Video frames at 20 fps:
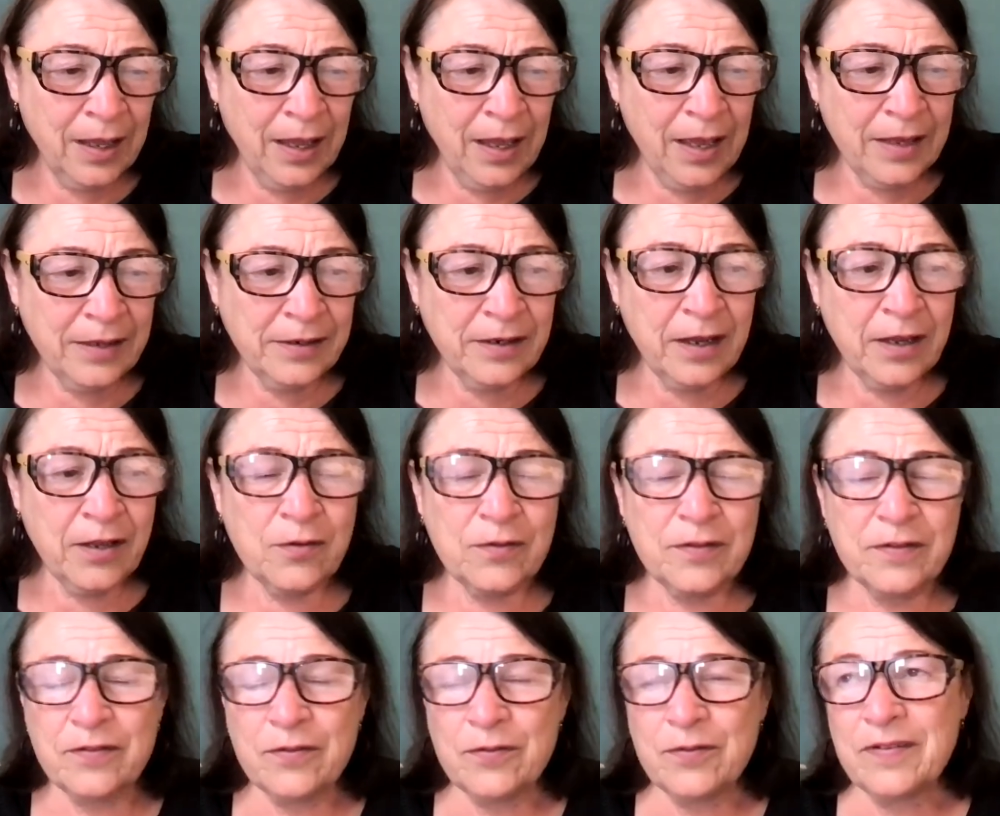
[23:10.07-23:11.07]
And I
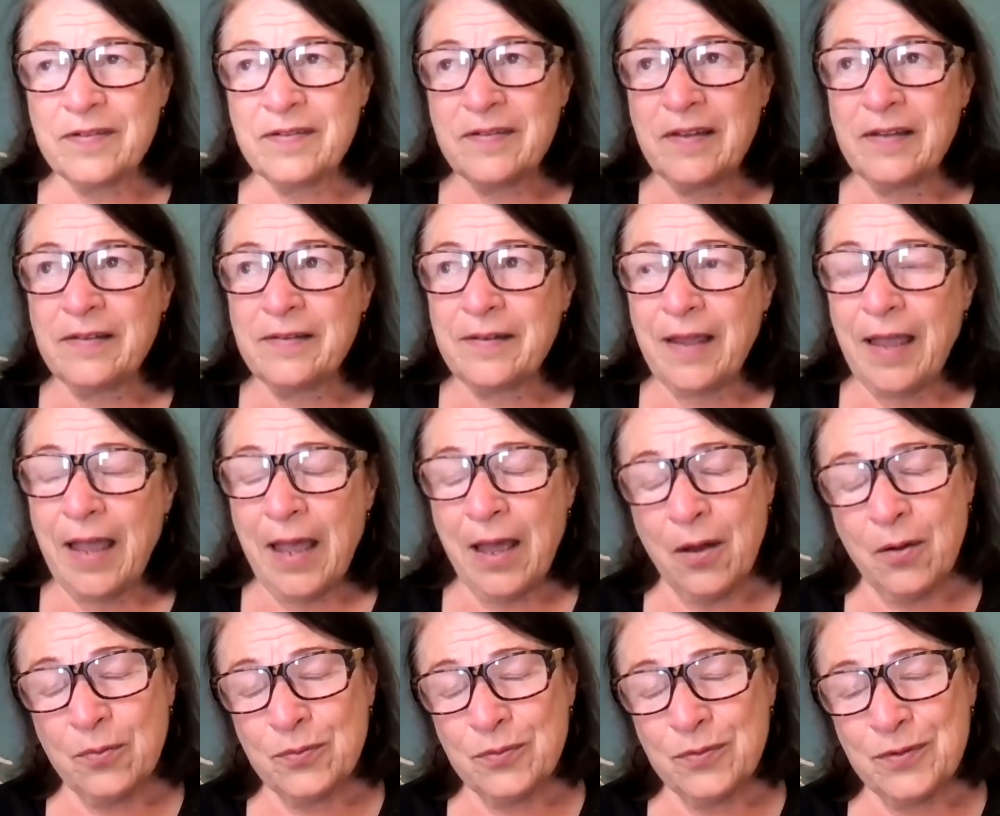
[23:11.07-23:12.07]
also send
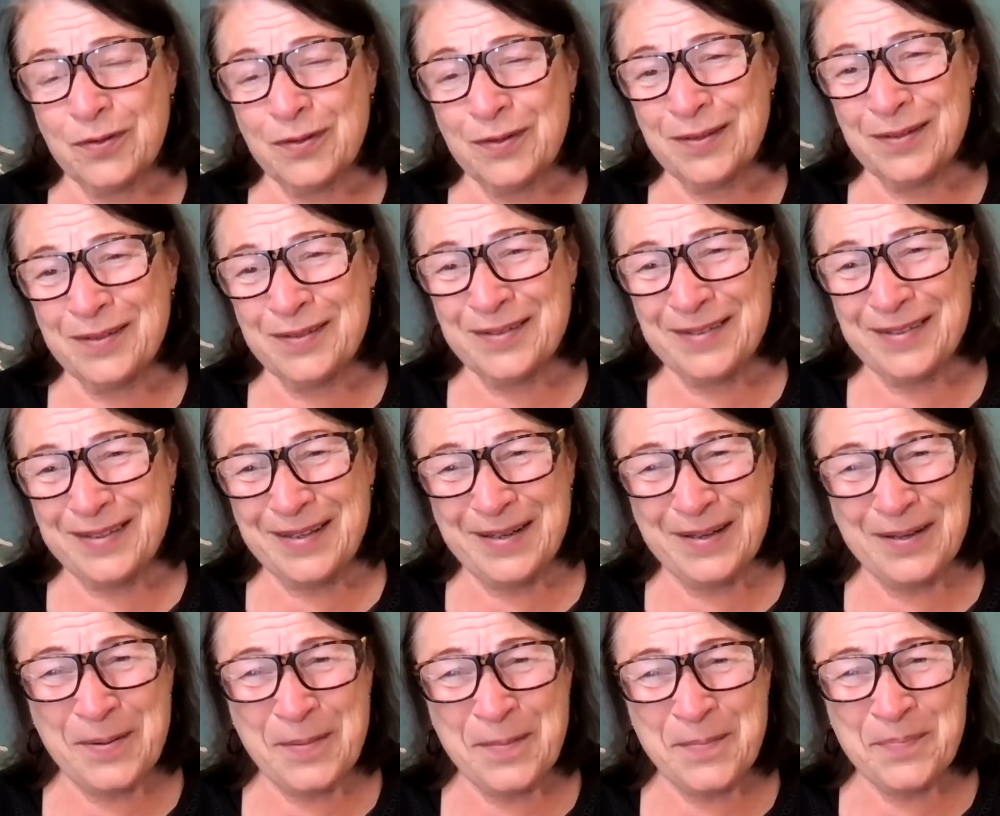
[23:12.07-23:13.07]
out
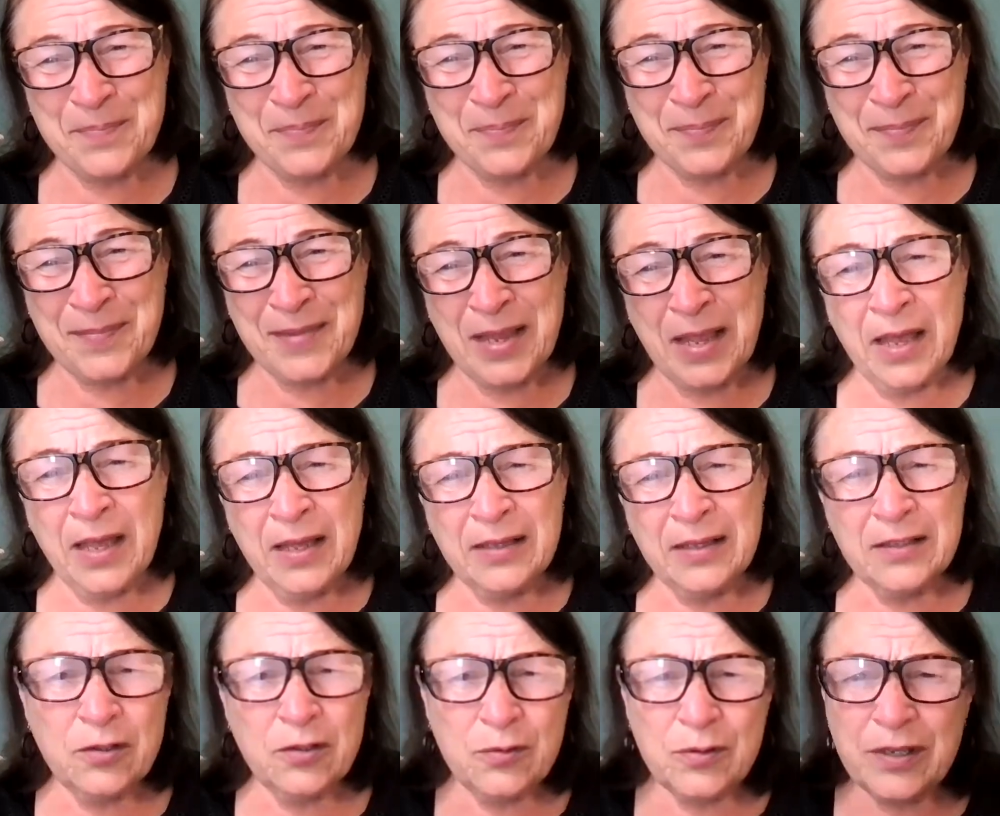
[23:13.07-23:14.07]

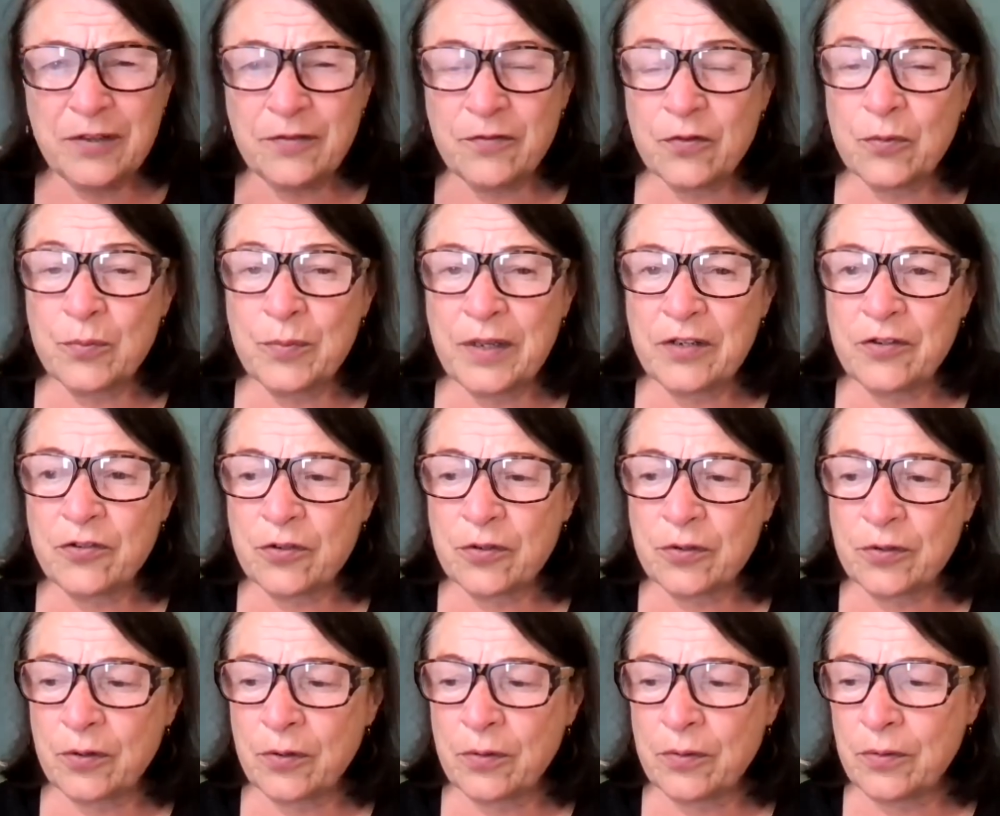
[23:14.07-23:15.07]
little
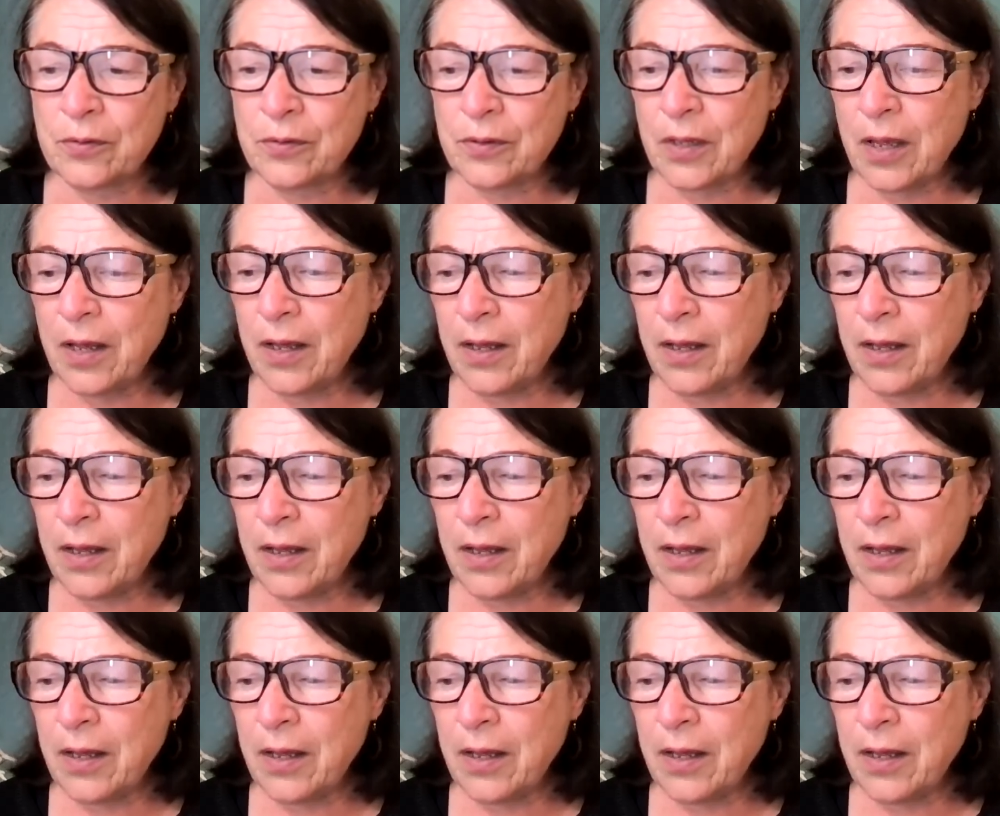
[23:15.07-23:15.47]
informational